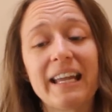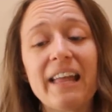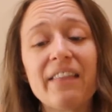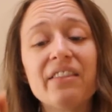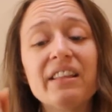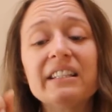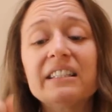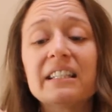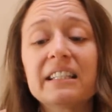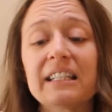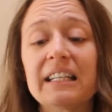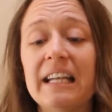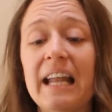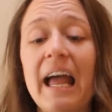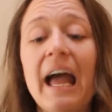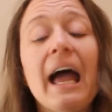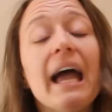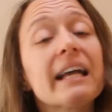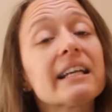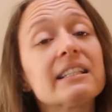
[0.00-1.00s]
And this is an
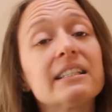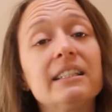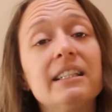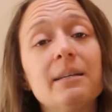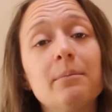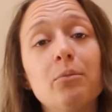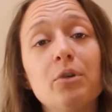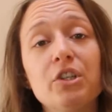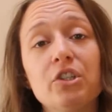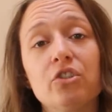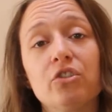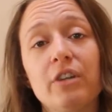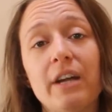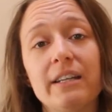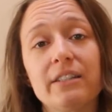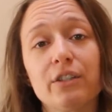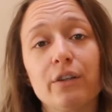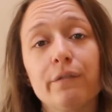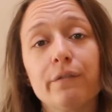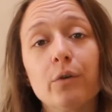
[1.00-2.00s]
excellent
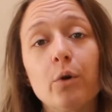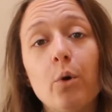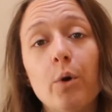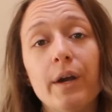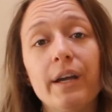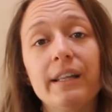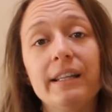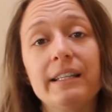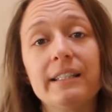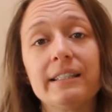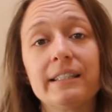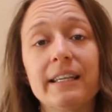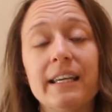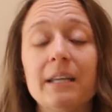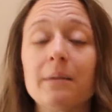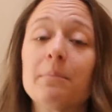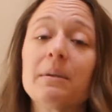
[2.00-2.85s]
moisturizer for oily skin